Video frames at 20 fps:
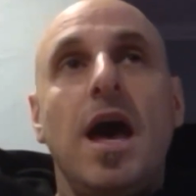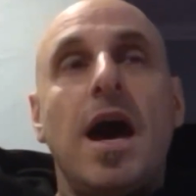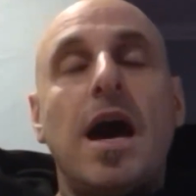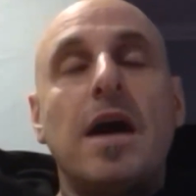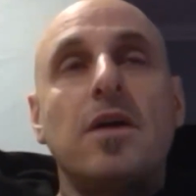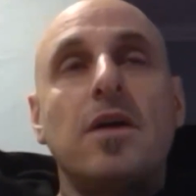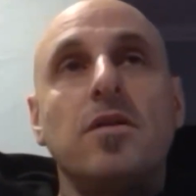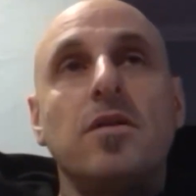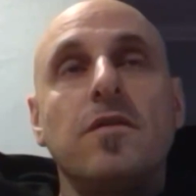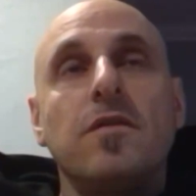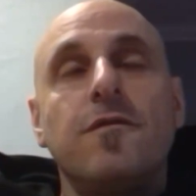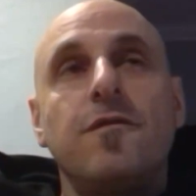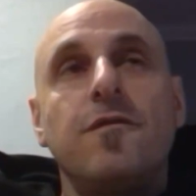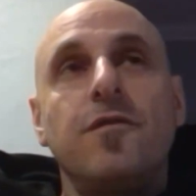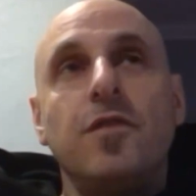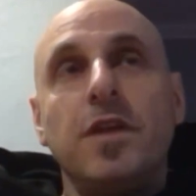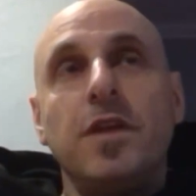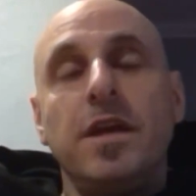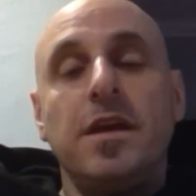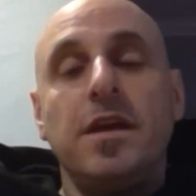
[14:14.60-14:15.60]
I could have
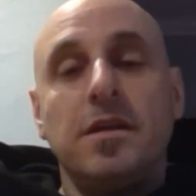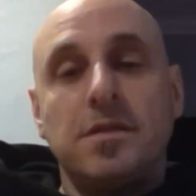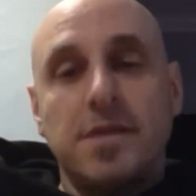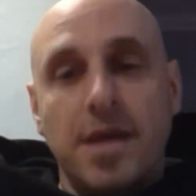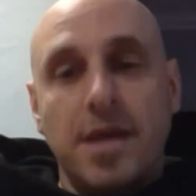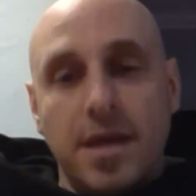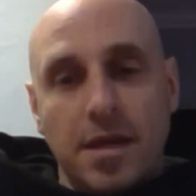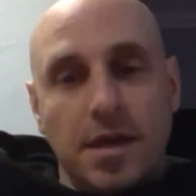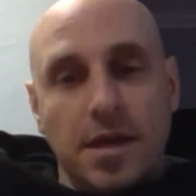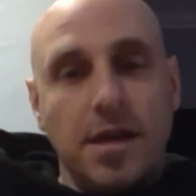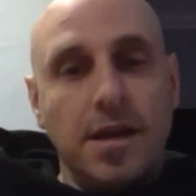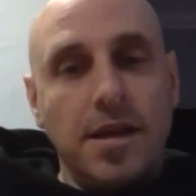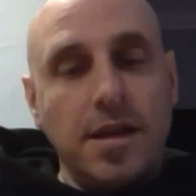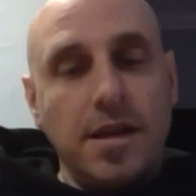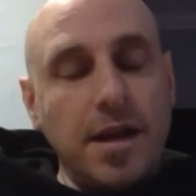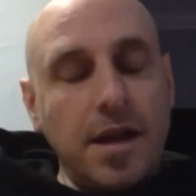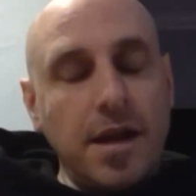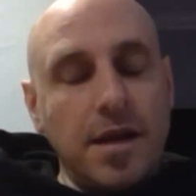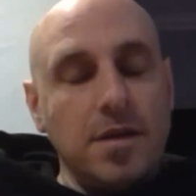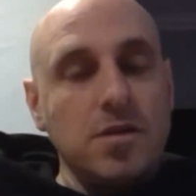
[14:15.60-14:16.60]
fully taken it in
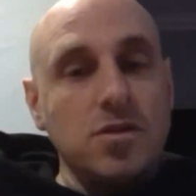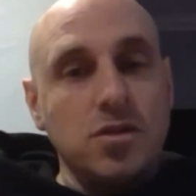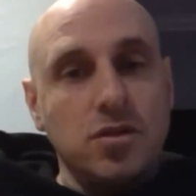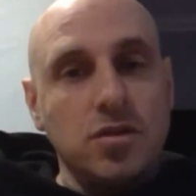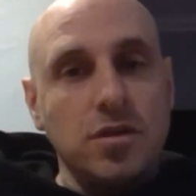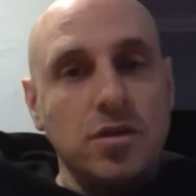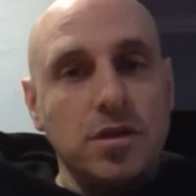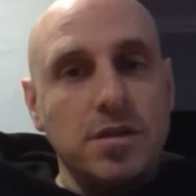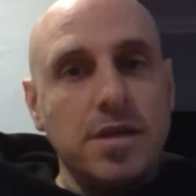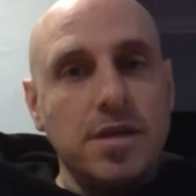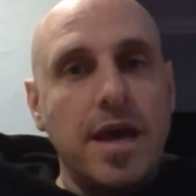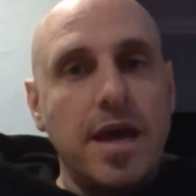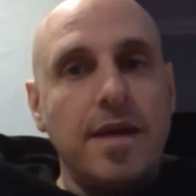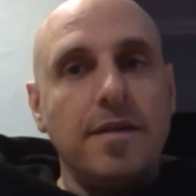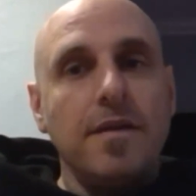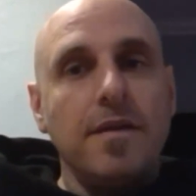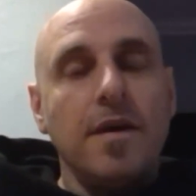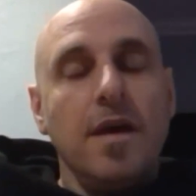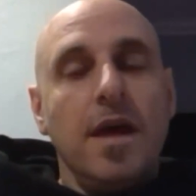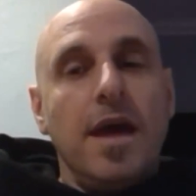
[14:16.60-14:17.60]
and understood it.
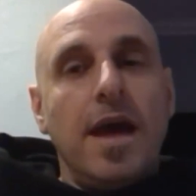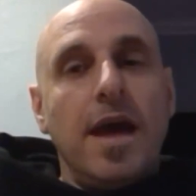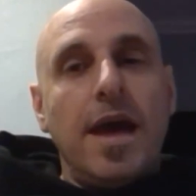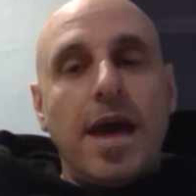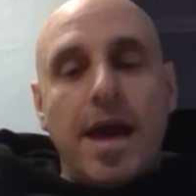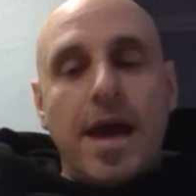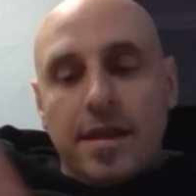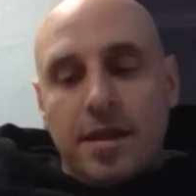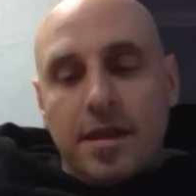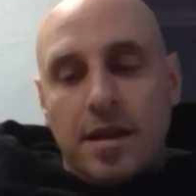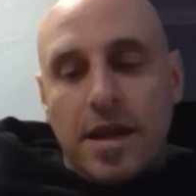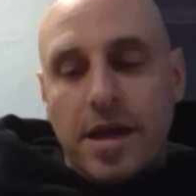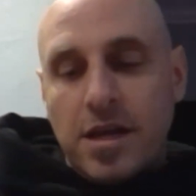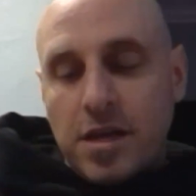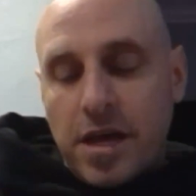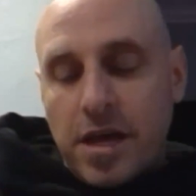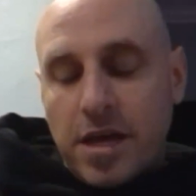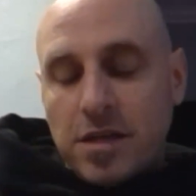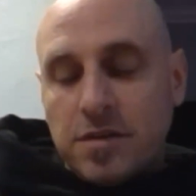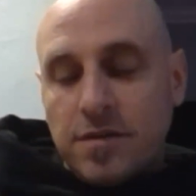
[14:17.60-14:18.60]
And at the late
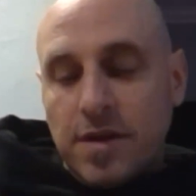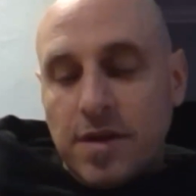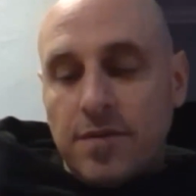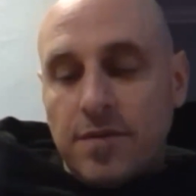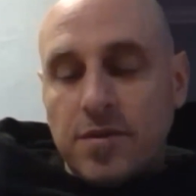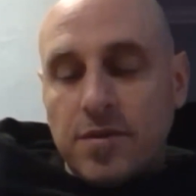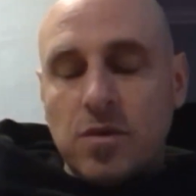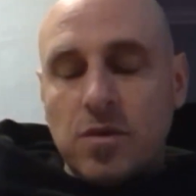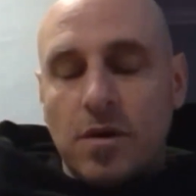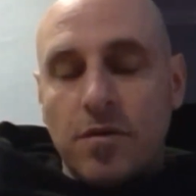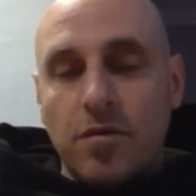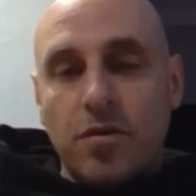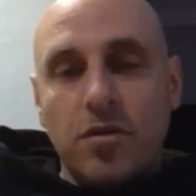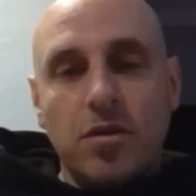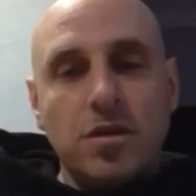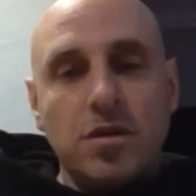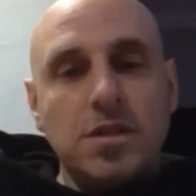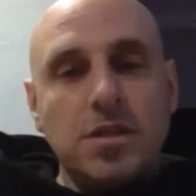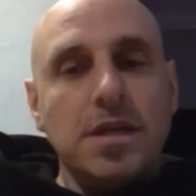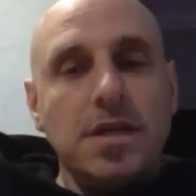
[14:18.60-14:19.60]
age of 11, 12,
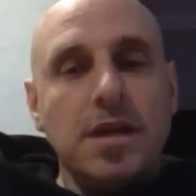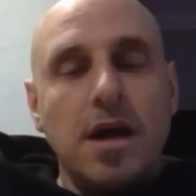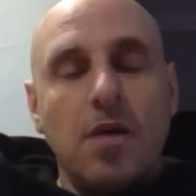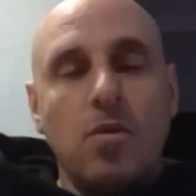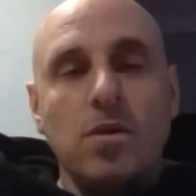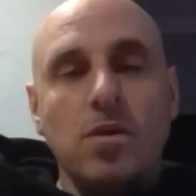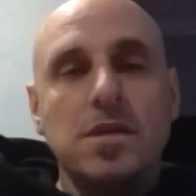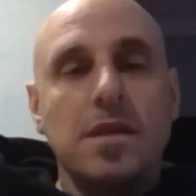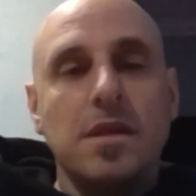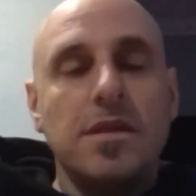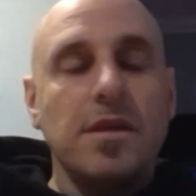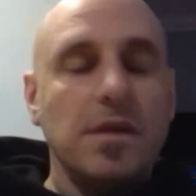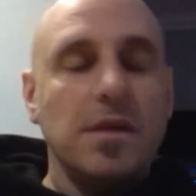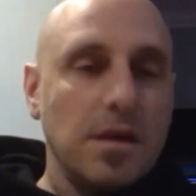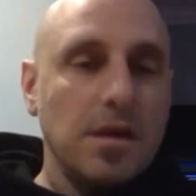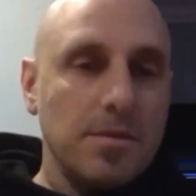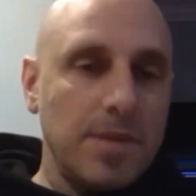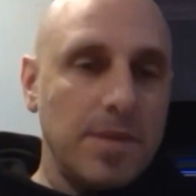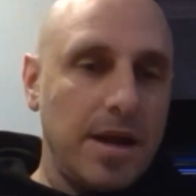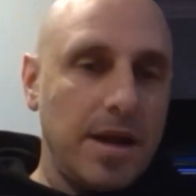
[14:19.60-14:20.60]
13, I wasn't
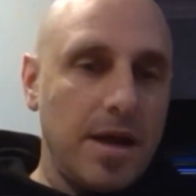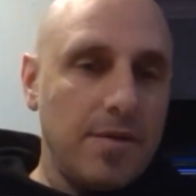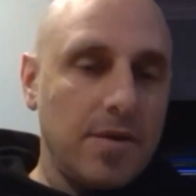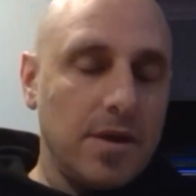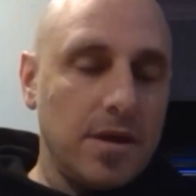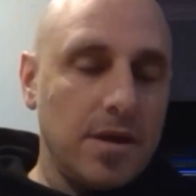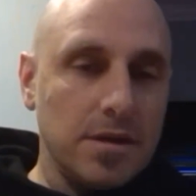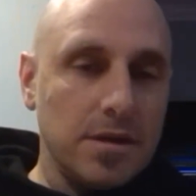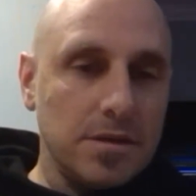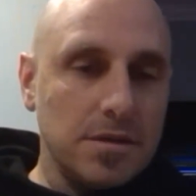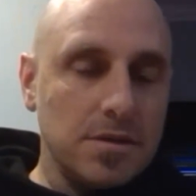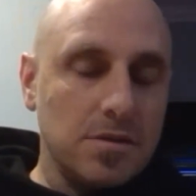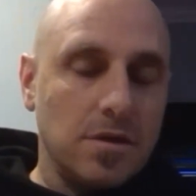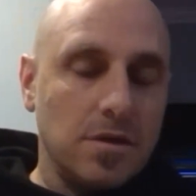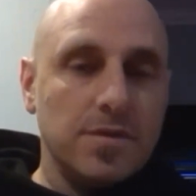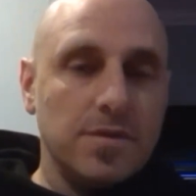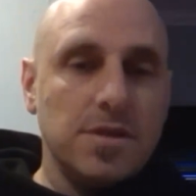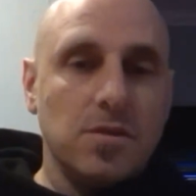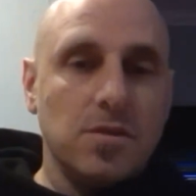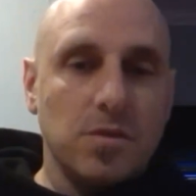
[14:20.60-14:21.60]
thinking about having kids. It
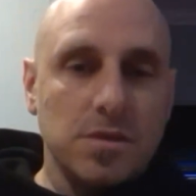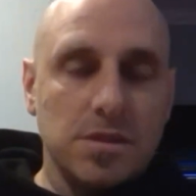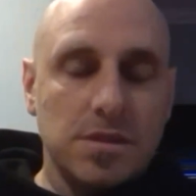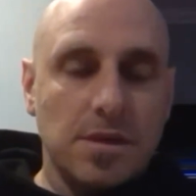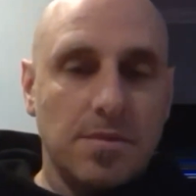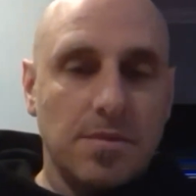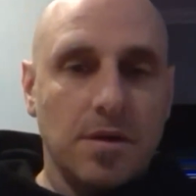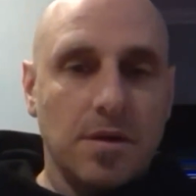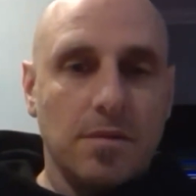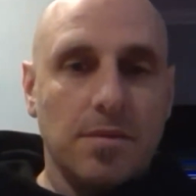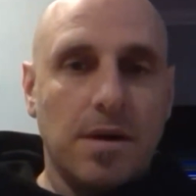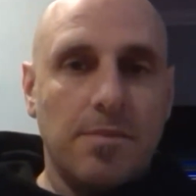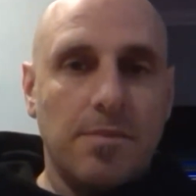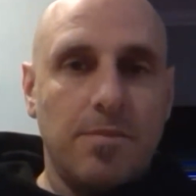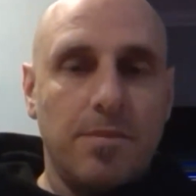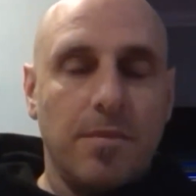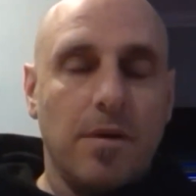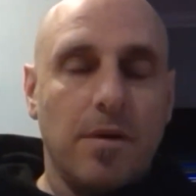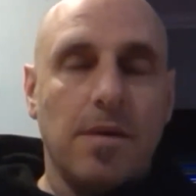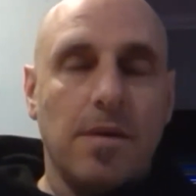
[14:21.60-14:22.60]
obviously wasn't something on
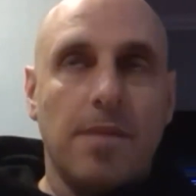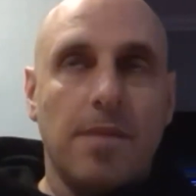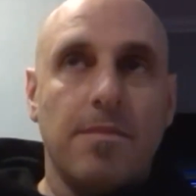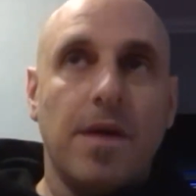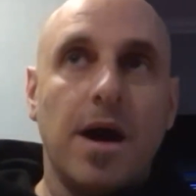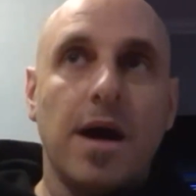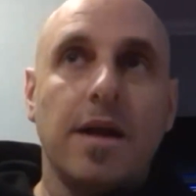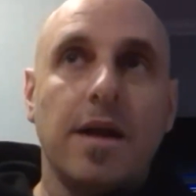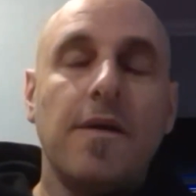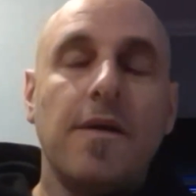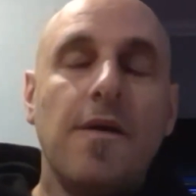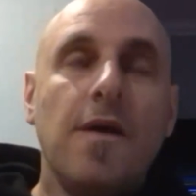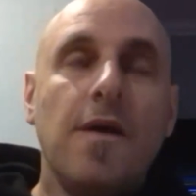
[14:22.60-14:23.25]
my mind.